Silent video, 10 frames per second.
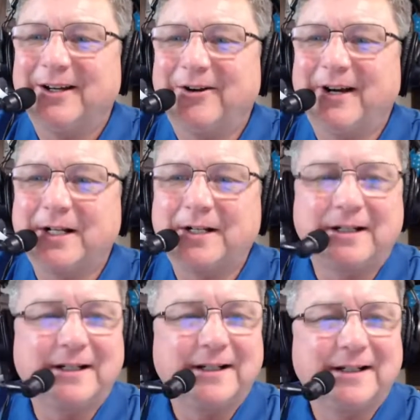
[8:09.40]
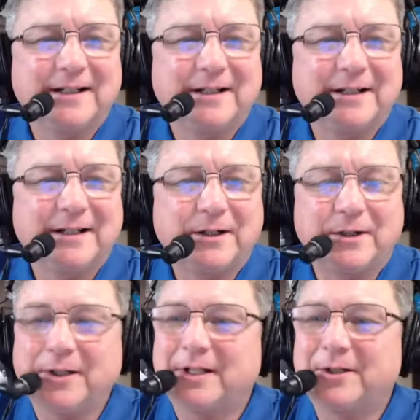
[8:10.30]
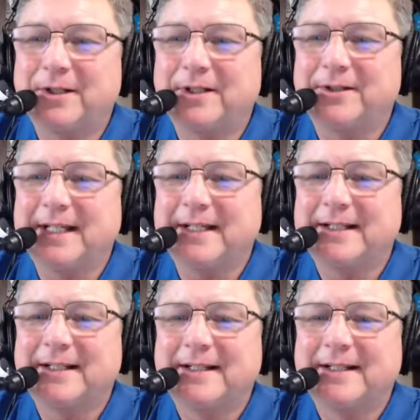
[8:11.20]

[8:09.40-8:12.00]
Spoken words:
All right. Click on that.